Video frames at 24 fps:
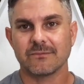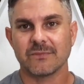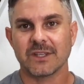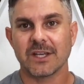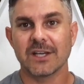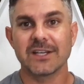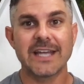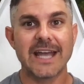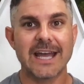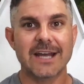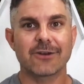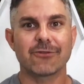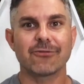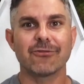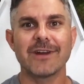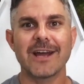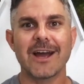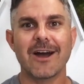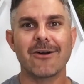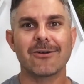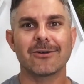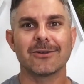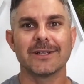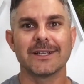again,
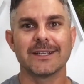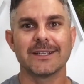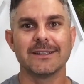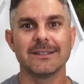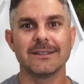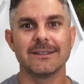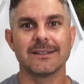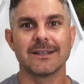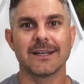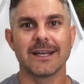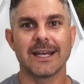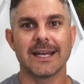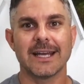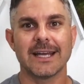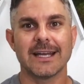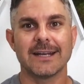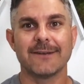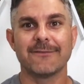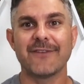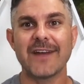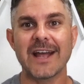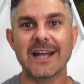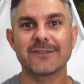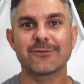Kre-Alkalyn, an
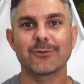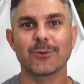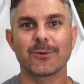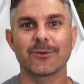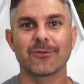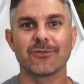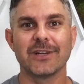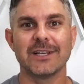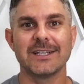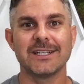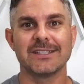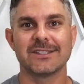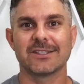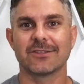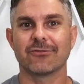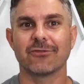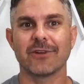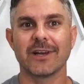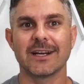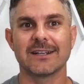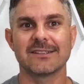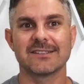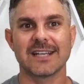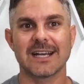advanced form of creatine, is a
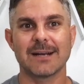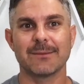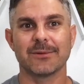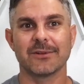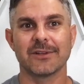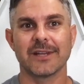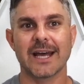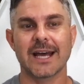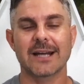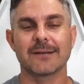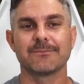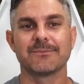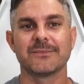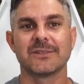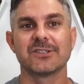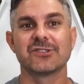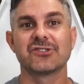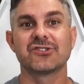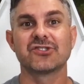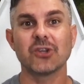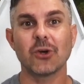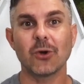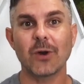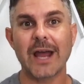great example of that.
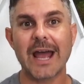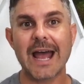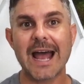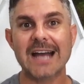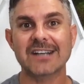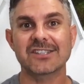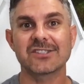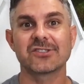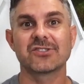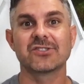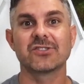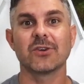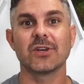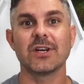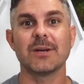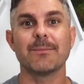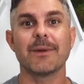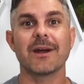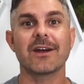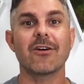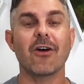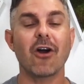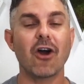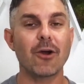Soda ash with sodium
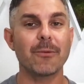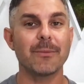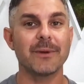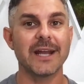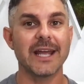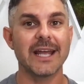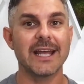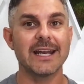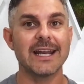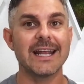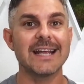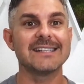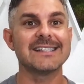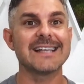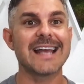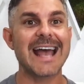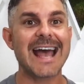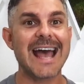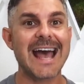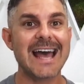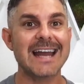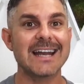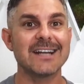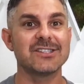bicarbonate is
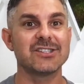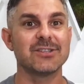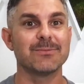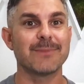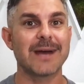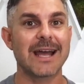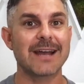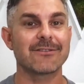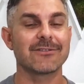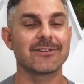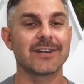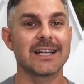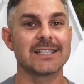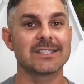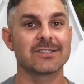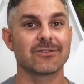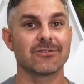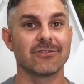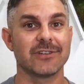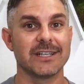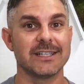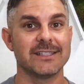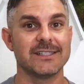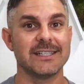added to micronized
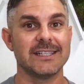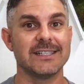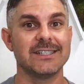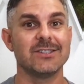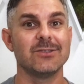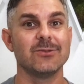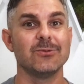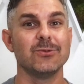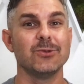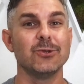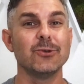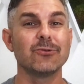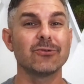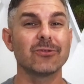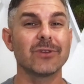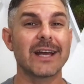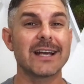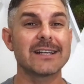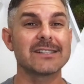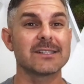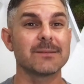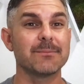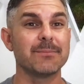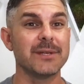creatine to
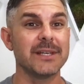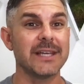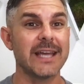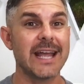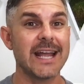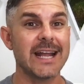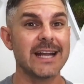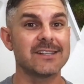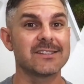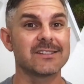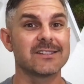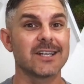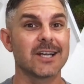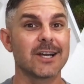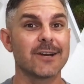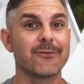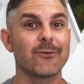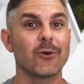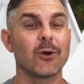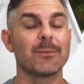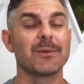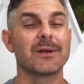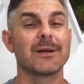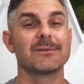neutralize the pH.
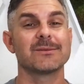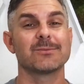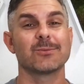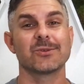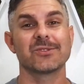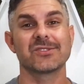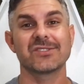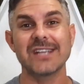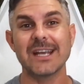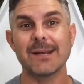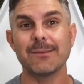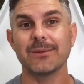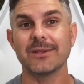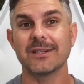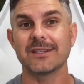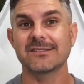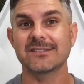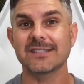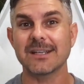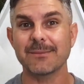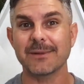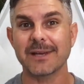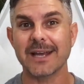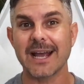Therefore, it becomes more stable in the
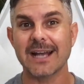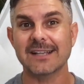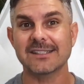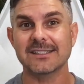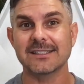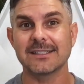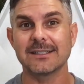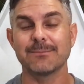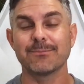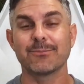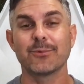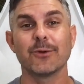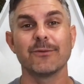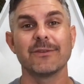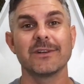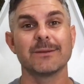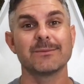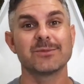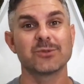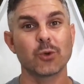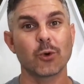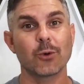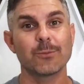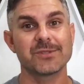stomach acid, improving
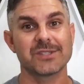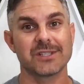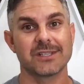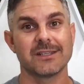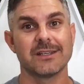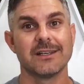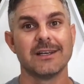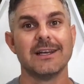absorption.